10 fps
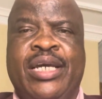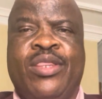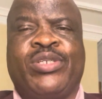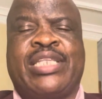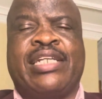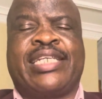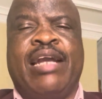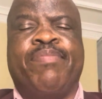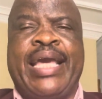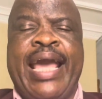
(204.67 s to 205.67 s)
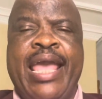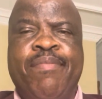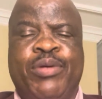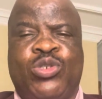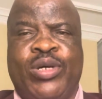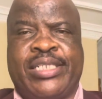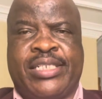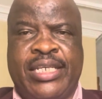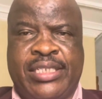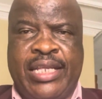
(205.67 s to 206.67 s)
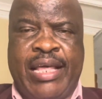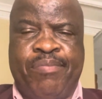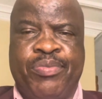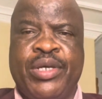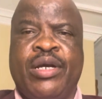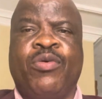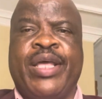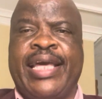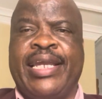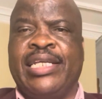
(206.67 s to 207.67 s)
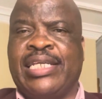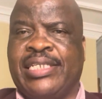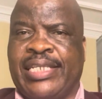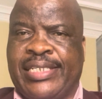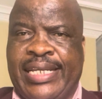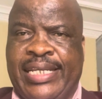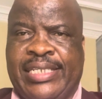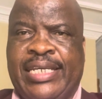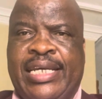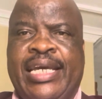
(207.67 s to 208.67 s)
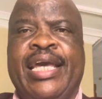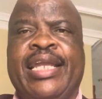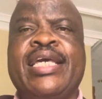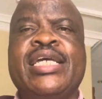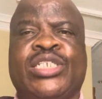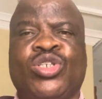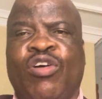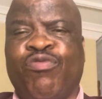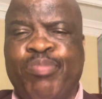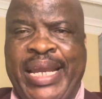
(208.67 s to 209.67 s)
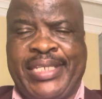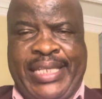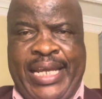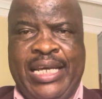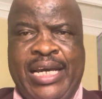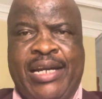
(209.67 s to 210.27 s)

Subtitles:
those that can be able to assist them when they need assistance in issues of ministry.